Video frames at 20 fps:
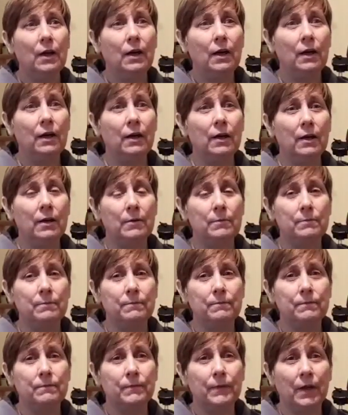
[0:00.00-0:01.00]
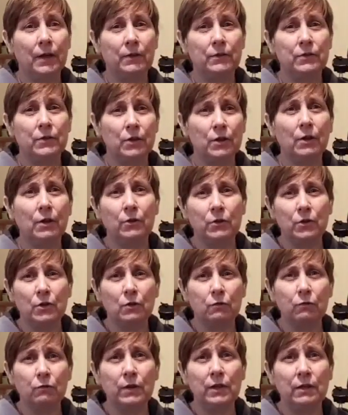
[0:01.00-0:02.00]
and, you know, I
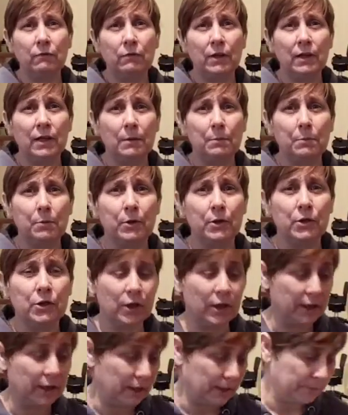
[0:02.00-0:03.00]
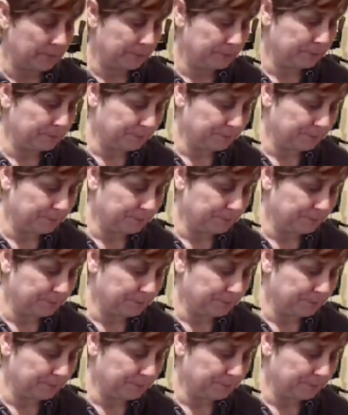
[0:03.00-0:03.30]
just really, really appreciate it.